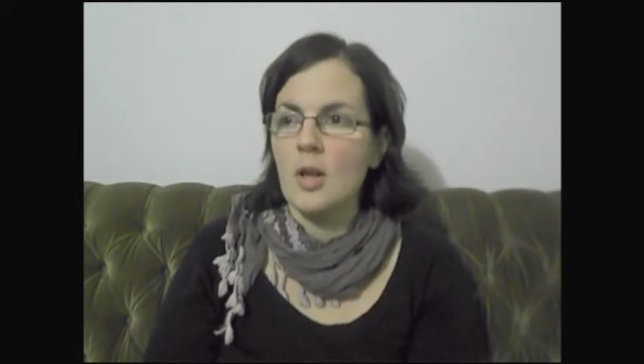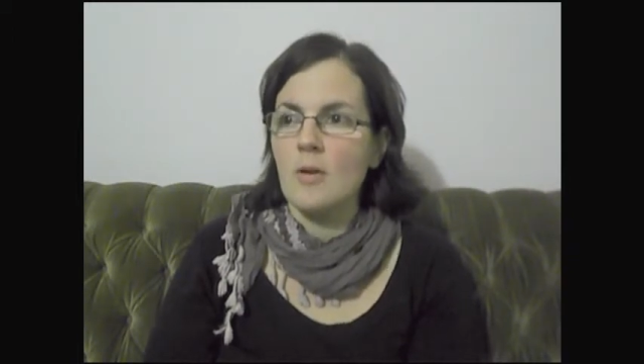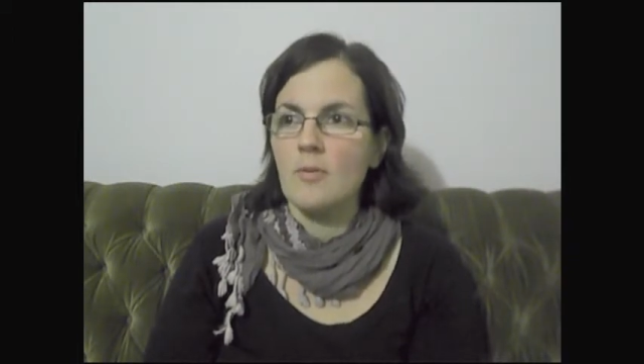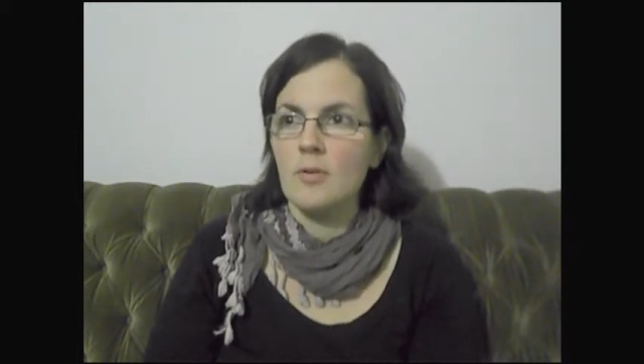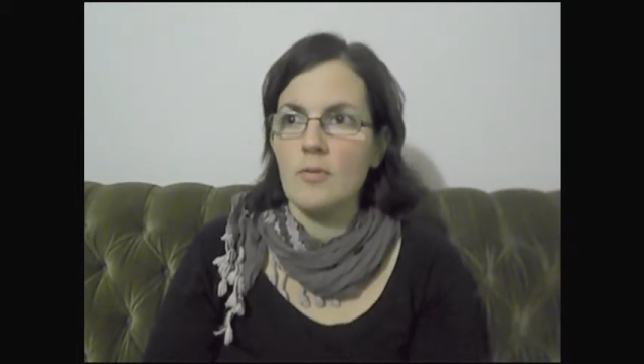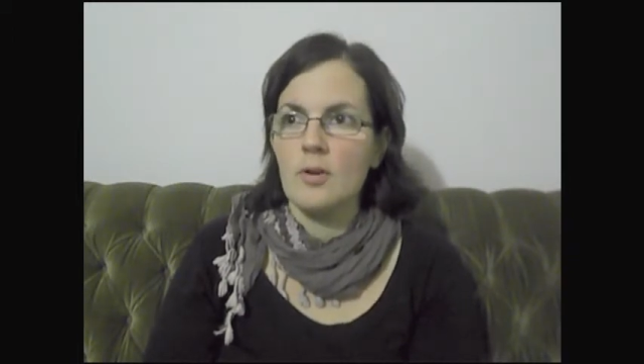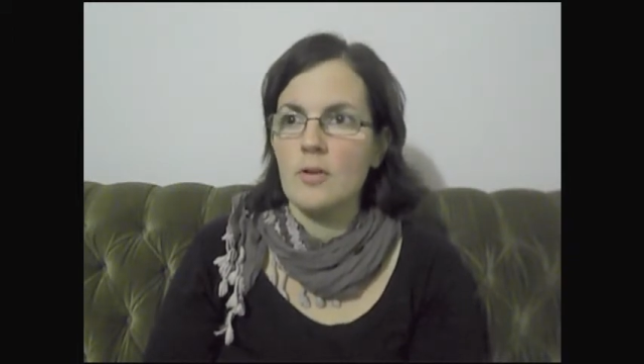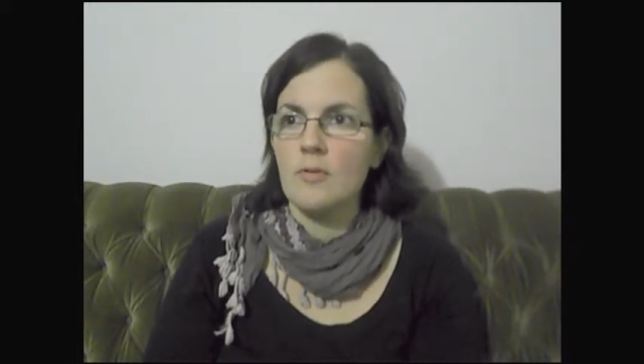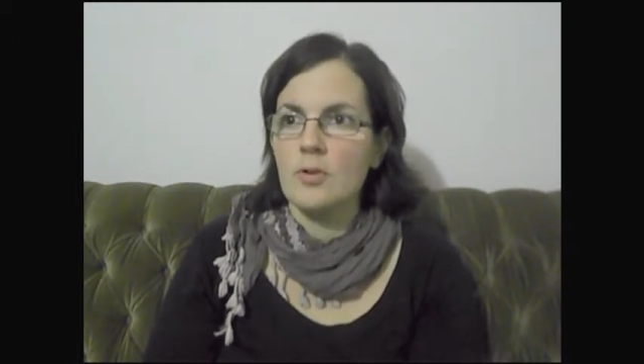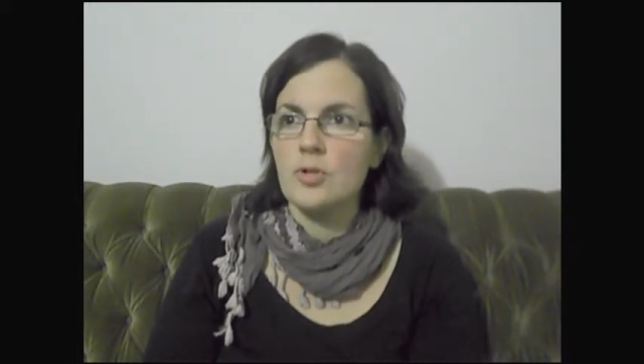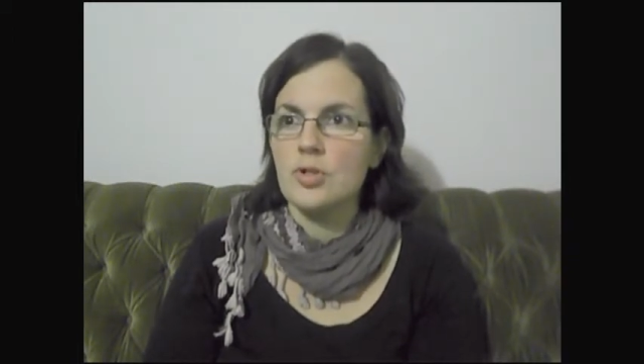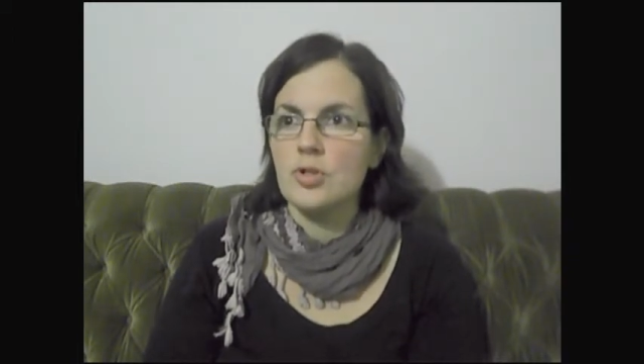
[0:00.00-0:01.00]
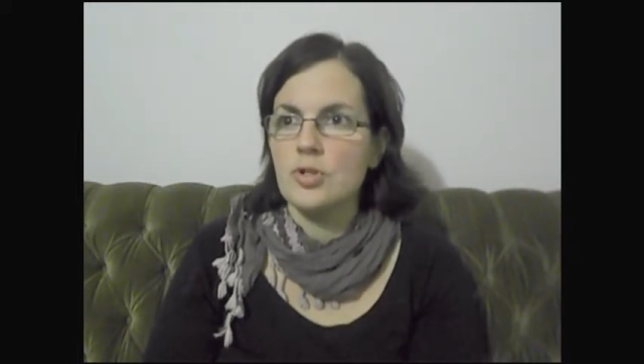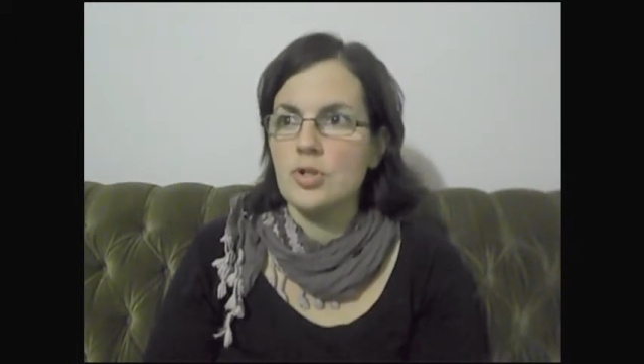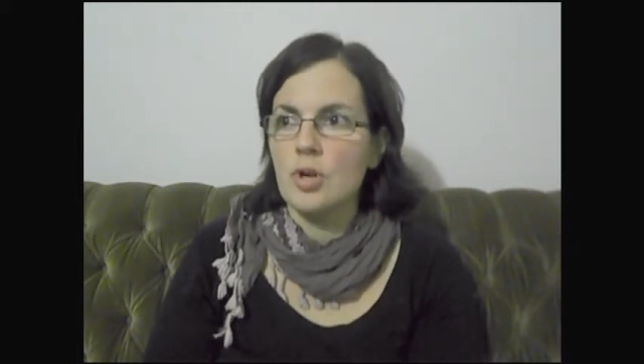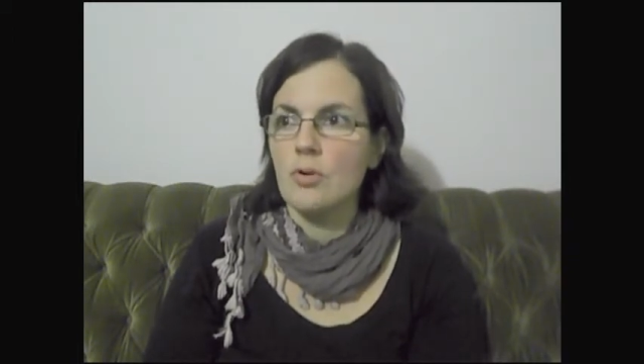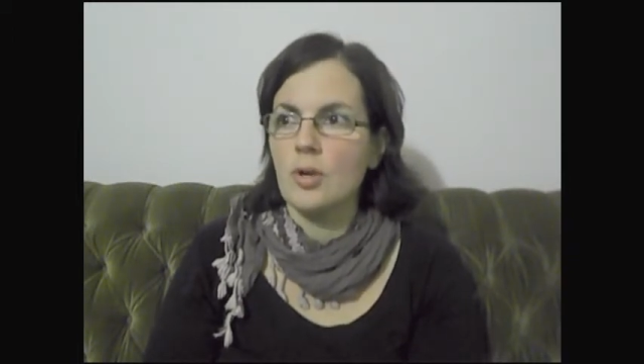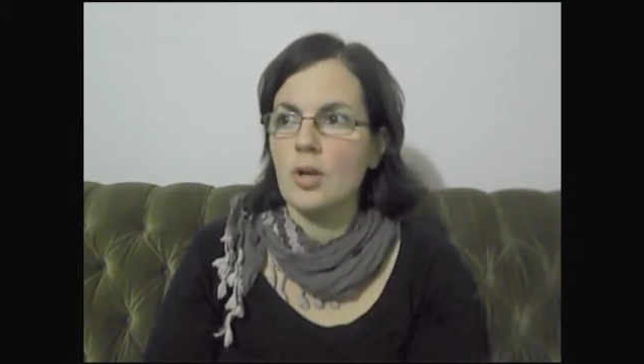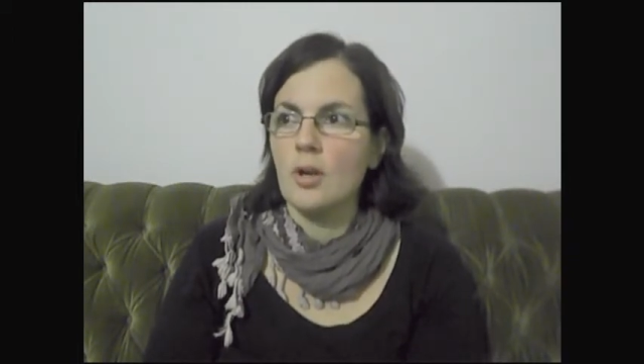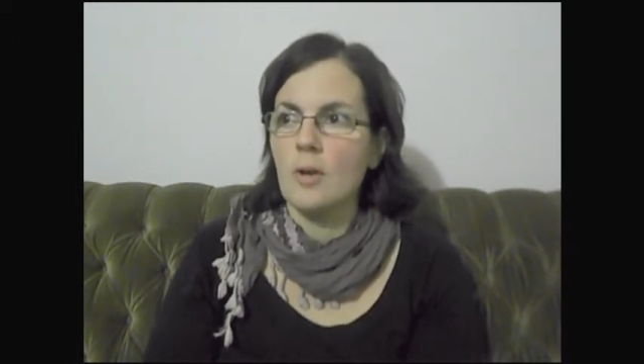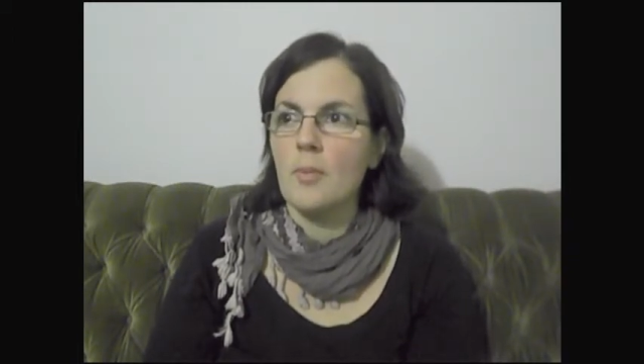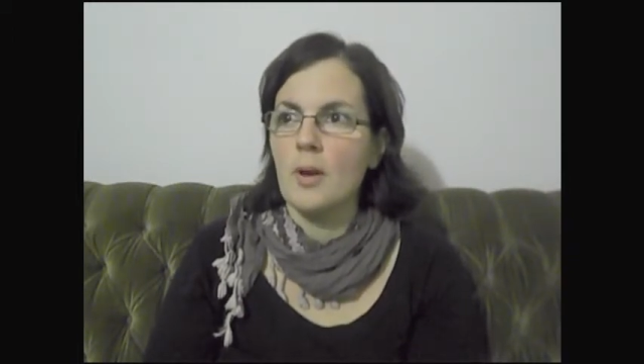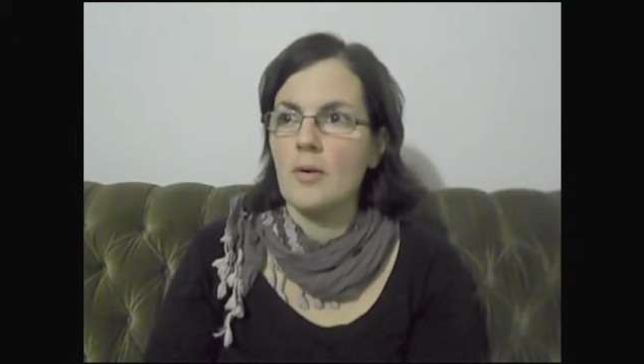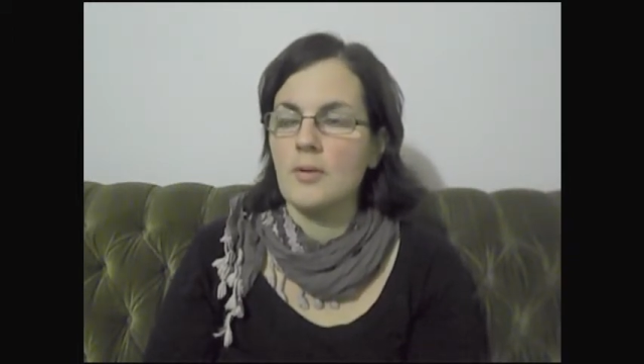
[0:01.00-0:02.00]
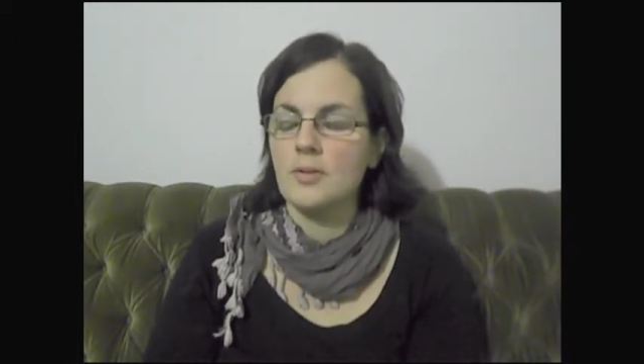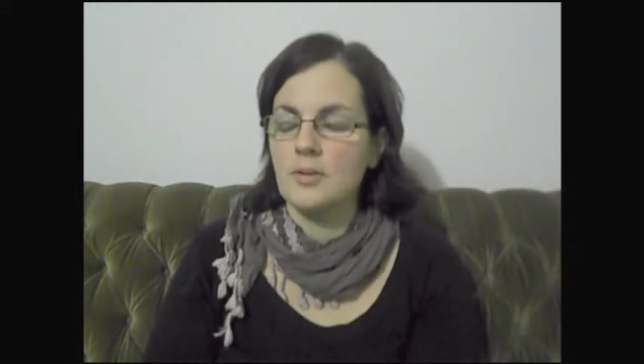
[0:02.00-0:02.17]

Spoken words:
We were even joking about